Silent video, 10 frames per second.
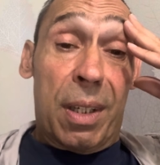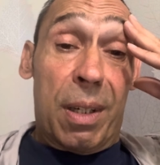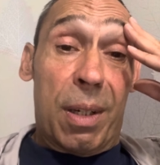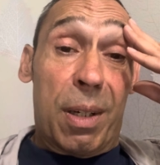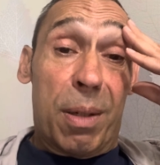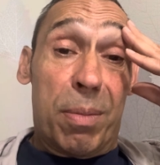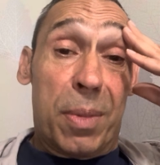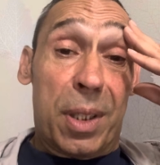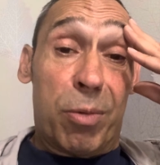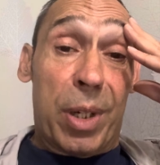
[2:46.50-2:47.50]

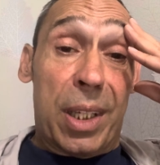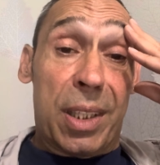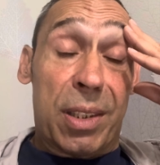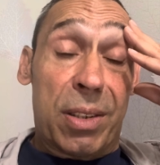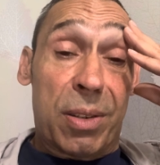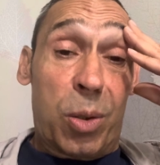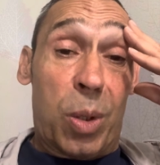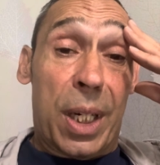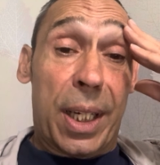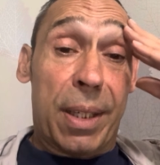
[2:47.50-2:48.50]
It really is
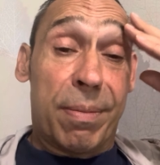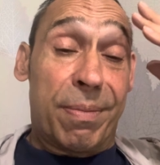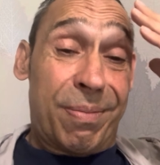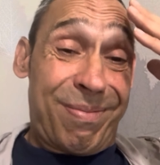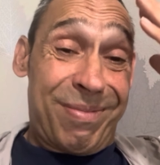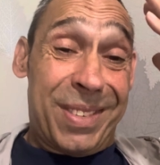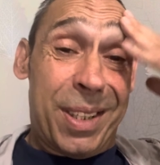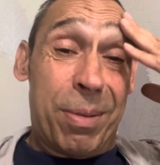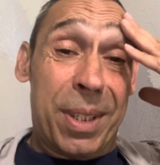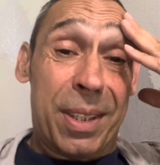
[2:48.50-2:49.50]
quite, you know
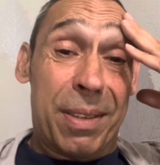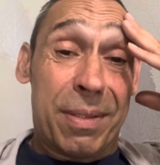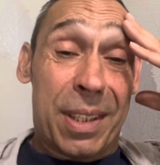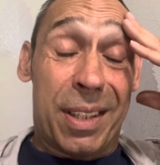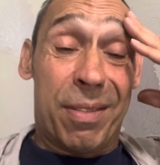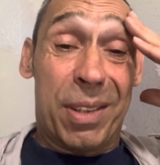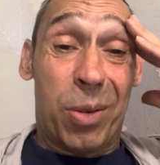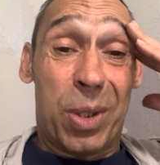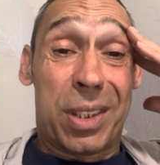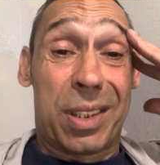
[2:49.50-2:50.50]
what I mean? I don't even know
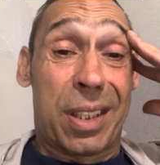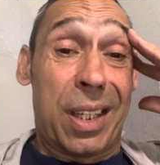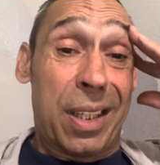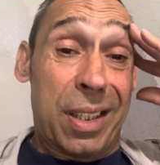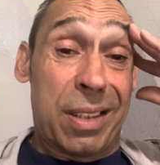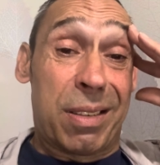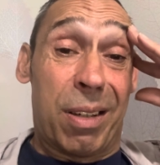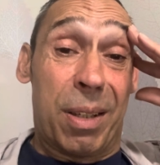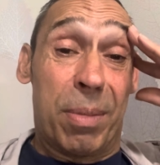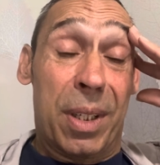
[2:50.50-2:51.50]
what to say at this
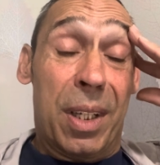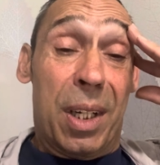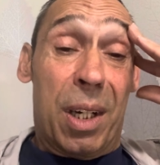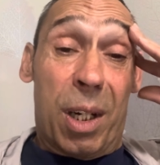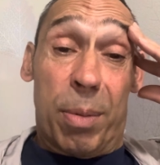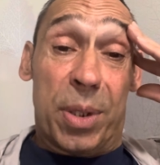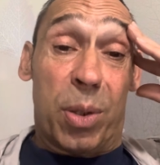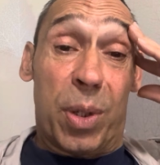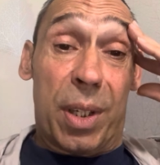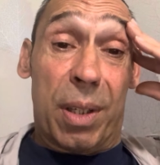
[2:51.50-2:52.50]
time. I'll be
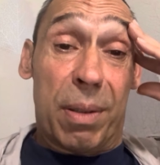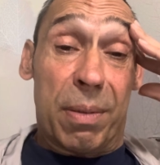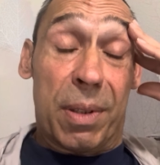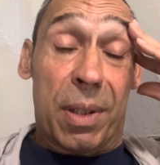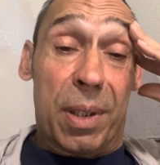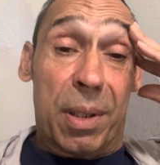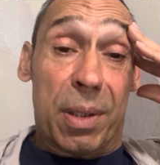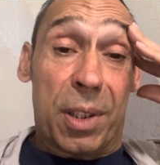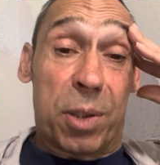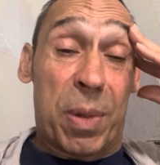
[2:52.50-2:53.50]
doing
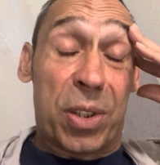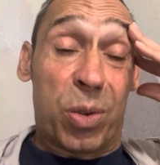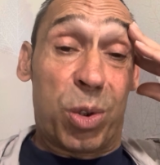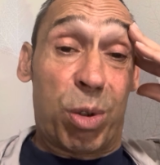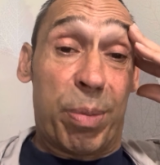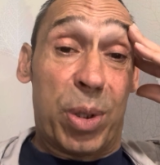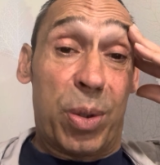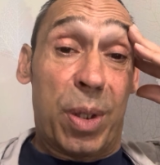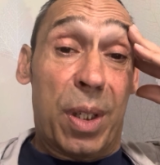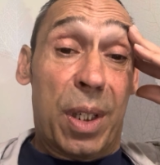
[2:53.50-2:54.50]
a special
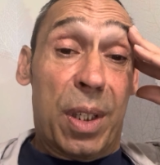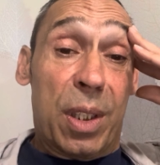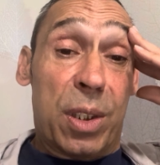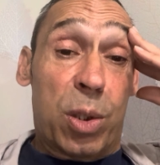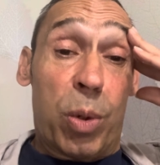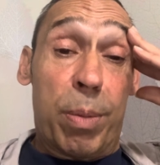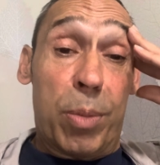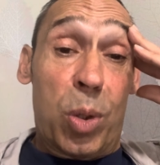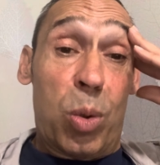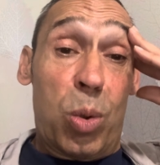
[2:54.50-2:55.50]
tribute to
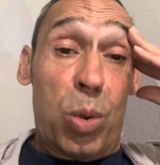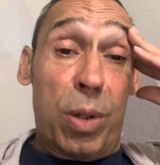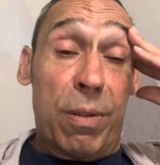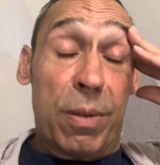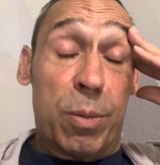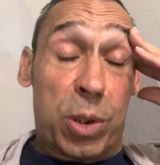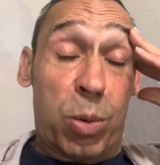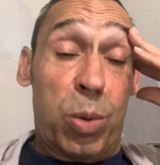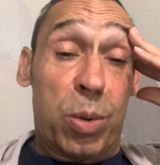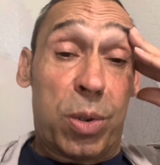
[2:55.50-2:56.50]
him all,
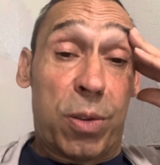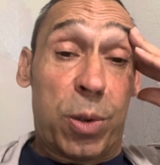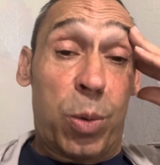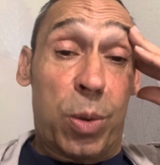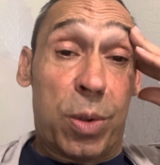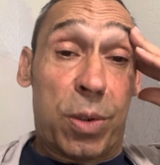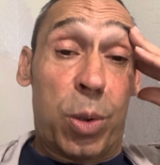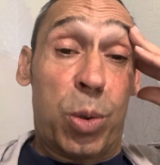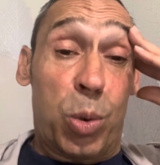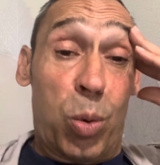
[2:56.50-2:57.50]
to
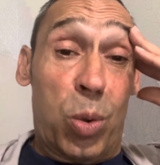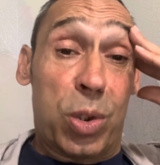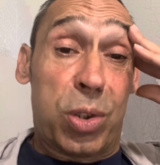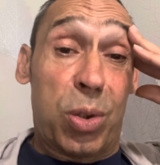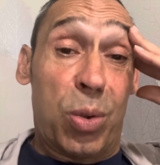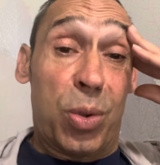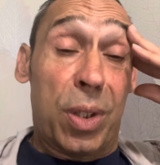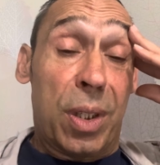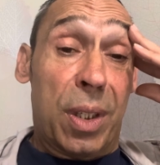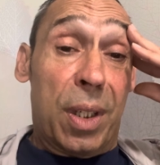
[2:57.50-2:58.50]
you all soon.
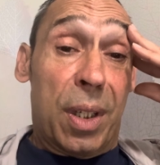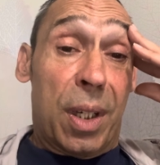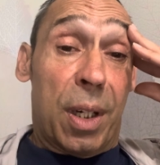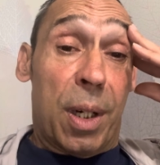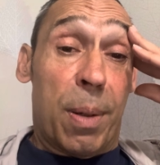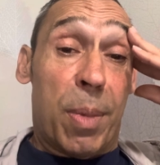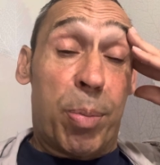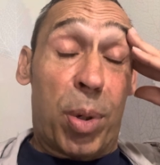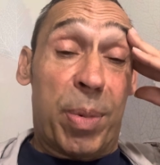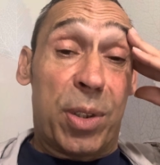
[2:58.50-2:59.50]
I'll
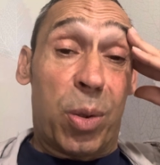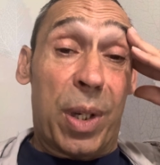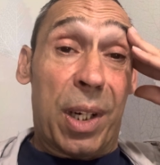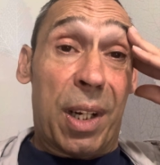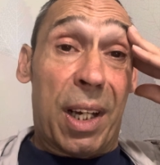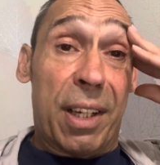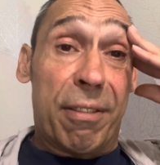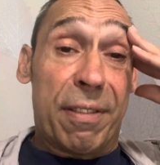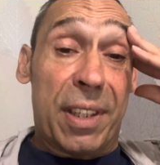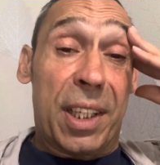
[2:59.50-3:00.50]
probably do it
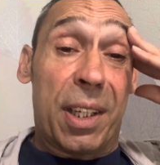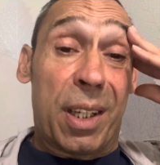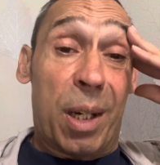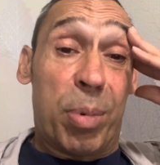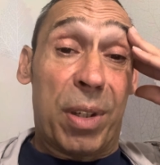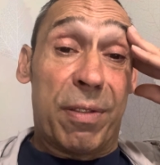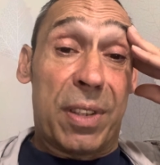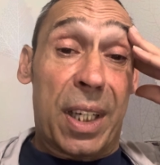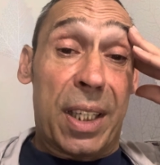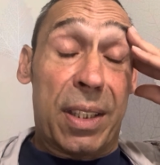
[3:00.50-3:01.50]
live in a couple of
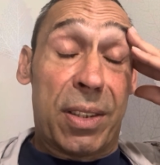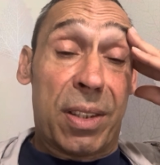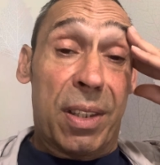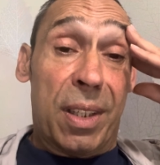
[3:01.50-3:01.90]
days,